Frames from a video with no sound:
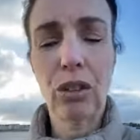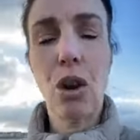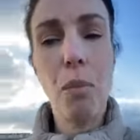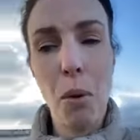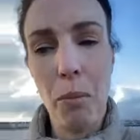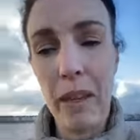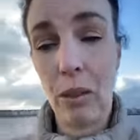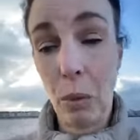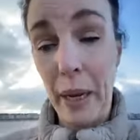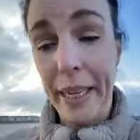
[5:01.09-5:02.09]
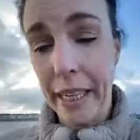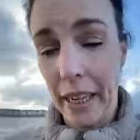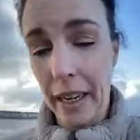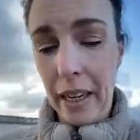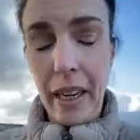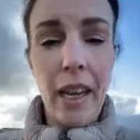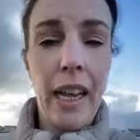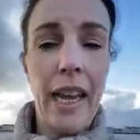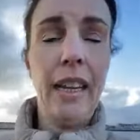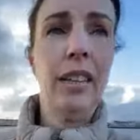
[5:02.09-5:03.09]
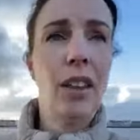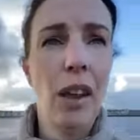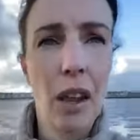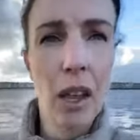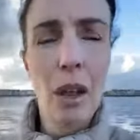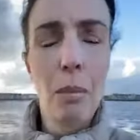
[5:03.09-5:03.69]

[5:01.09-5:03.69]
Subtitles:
come up this week is